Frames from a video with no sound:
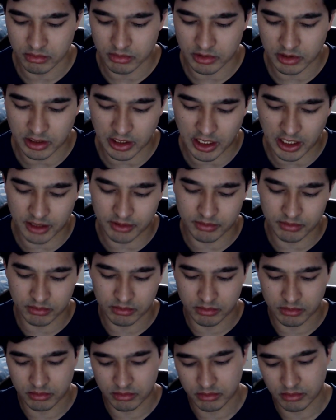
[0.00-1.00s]
that
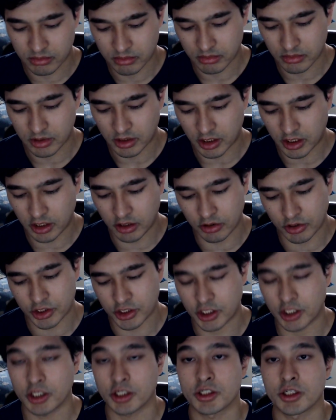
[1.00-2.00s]
he or
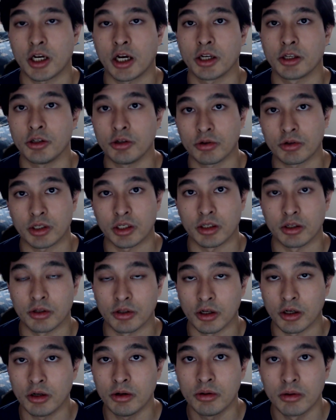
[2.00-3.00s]
she saw Yuki, you
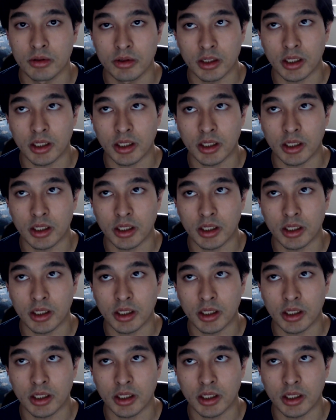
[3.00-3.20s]
know,